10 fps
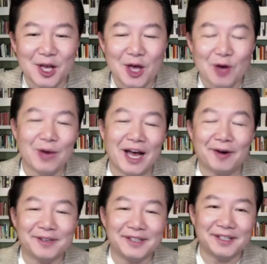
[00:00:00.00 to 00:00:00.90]

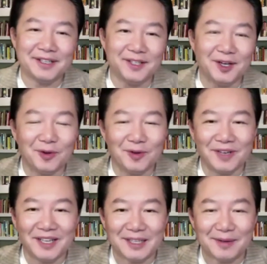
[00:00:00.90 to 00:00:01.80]
Well,
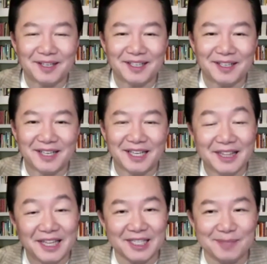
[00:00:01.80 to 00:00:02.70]
in
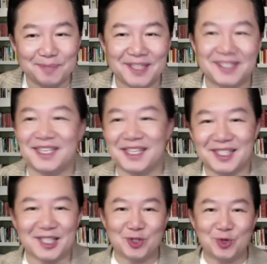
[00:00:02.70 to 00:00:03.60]
this business,
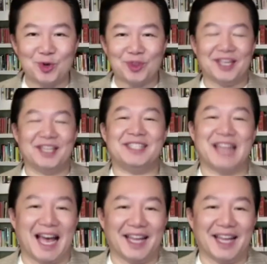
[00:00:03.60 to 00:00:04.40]
the truth is that,